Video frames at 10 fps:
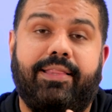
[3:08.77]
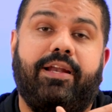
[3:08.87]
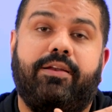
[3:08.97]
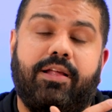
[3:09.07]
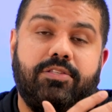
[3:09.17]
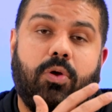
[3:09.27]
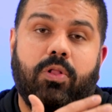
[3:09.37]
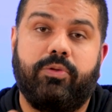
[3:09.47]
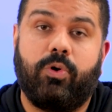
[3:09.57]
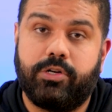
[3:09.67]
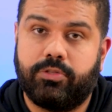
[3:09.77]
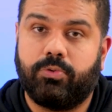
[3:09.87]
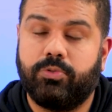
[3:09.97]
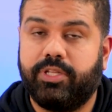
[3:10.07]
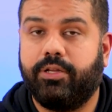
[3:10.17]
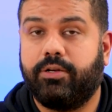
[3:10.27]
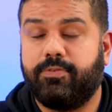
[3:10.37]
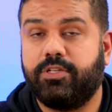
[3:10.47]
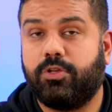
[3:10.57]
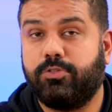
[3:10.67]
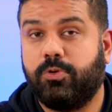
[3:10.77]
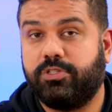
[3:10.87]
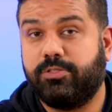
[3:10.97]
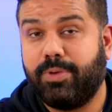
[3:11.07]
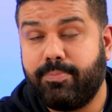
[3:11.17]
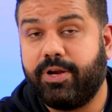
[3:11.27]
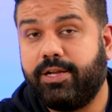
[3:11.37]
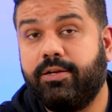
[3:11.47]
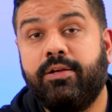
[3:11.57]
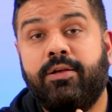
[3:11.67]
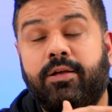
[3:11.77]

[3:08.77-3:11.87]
then it runs all the water through the reverse osmosis membrane.